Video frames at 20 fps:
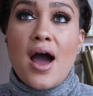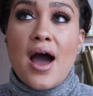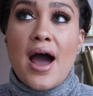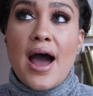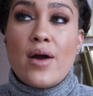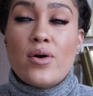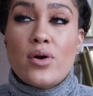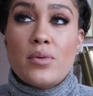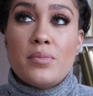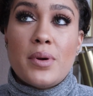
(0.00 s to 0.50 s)

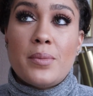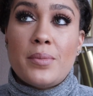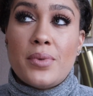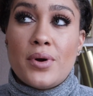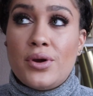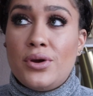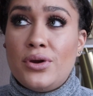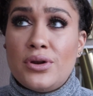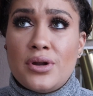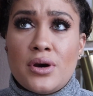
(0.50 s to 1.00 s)
I
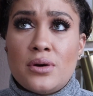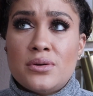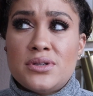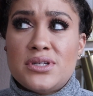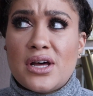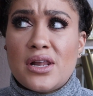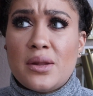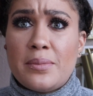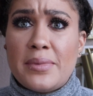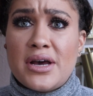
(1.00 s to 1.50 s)
remember,
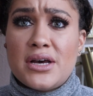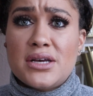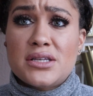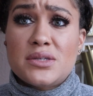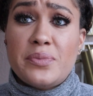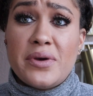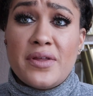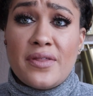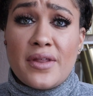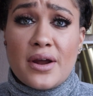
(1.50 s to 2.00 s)
telling my
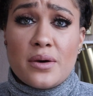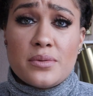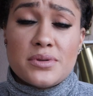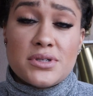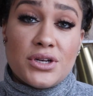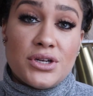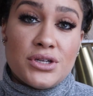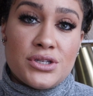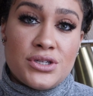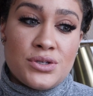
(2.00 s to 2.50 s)
husband that I was
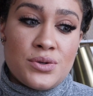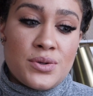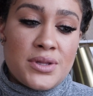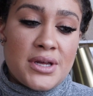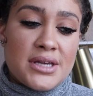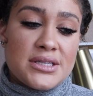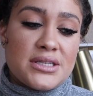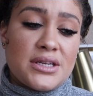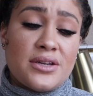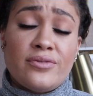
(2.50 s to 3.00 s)
going to do
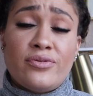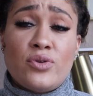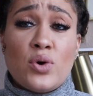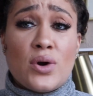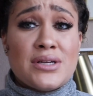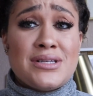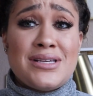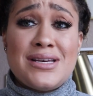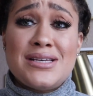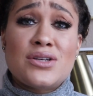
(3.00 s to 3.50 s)
this. And of
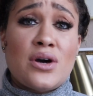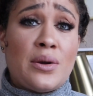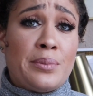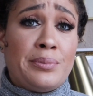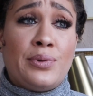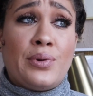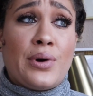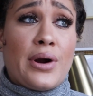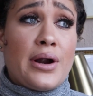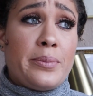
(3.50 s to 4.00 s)
course, he's on
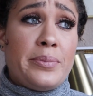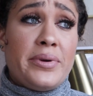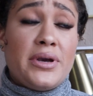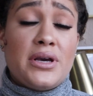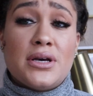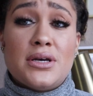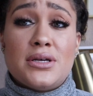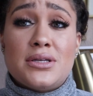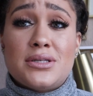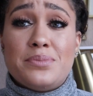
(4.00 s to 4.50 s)
board
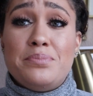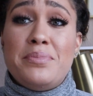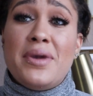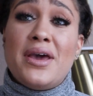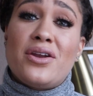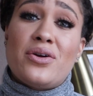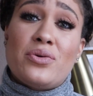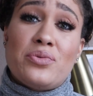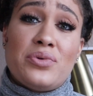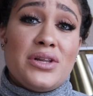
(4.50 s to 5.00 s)
because
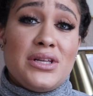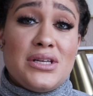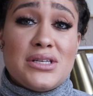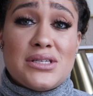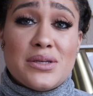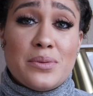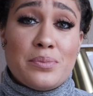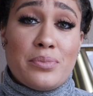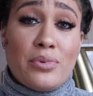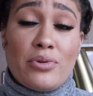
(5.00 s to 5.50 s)
men are really
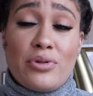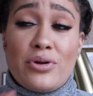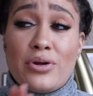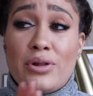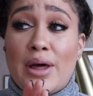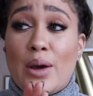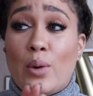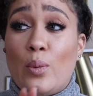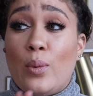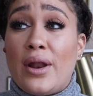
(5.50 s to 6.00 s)
simple. They're
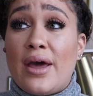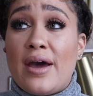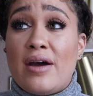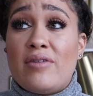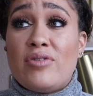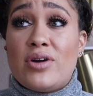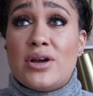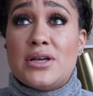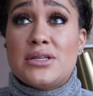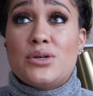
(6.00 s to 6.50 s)
like,
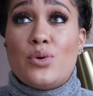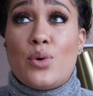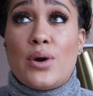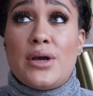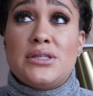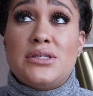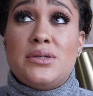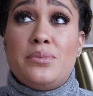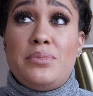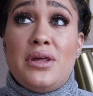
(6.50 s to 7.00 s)
whatever is
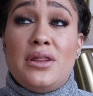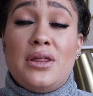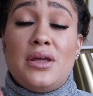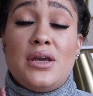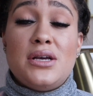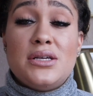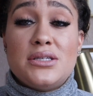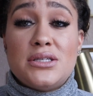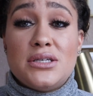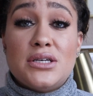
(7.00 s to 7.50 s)
going to be
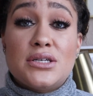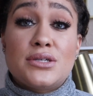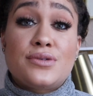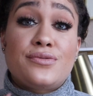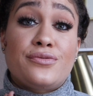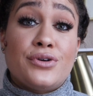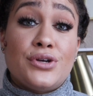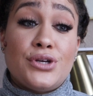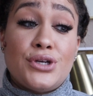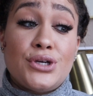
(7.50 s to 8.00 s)
the easiest
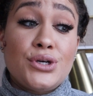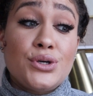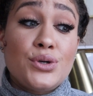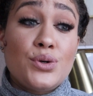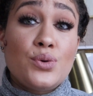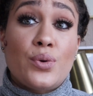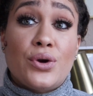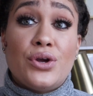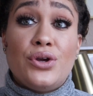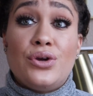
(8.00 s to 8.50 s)
for you,
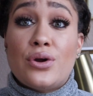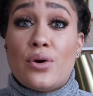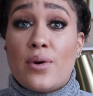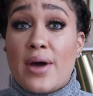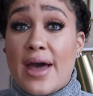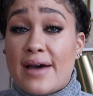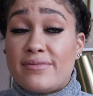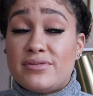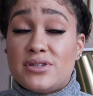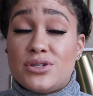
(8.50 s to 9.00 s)
where you don't
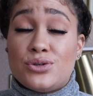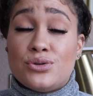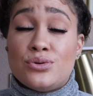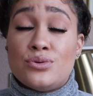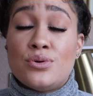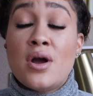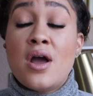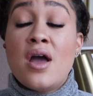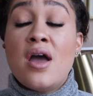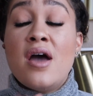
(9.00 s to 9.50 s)
have
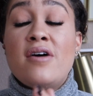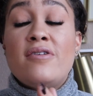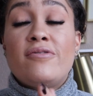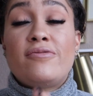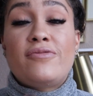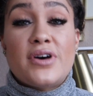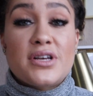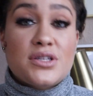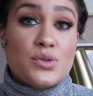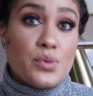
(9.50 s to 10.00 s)
to
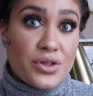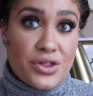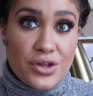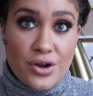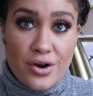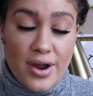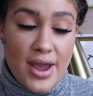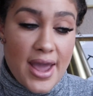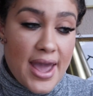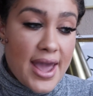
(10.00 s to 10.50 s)
fuss with
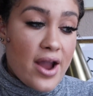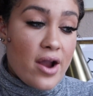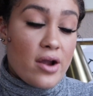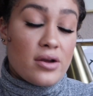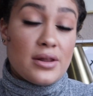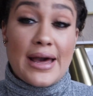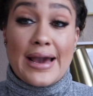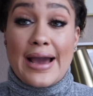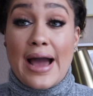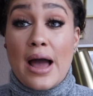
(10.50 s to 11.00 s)
your hair,
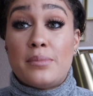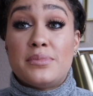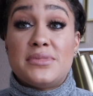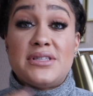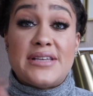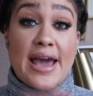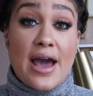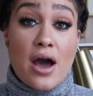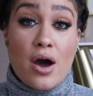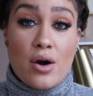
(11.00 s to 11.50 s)
like I'm
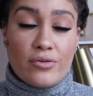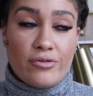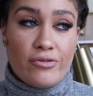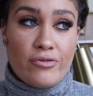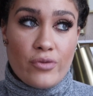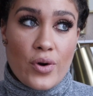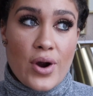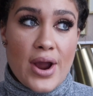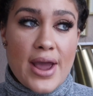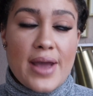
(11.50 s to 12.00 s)
down
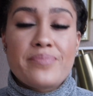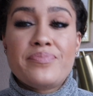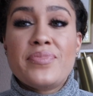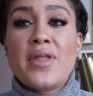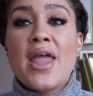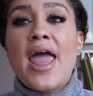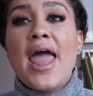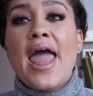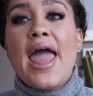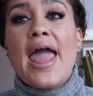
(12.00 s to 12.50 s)
for it.
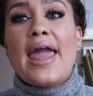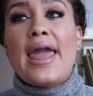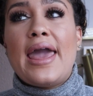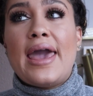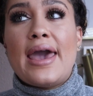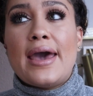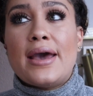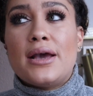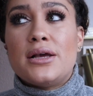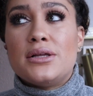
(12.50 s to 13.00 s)

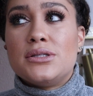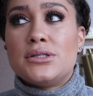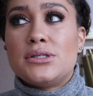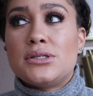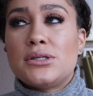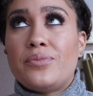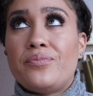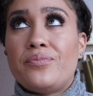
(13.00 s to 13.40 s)
And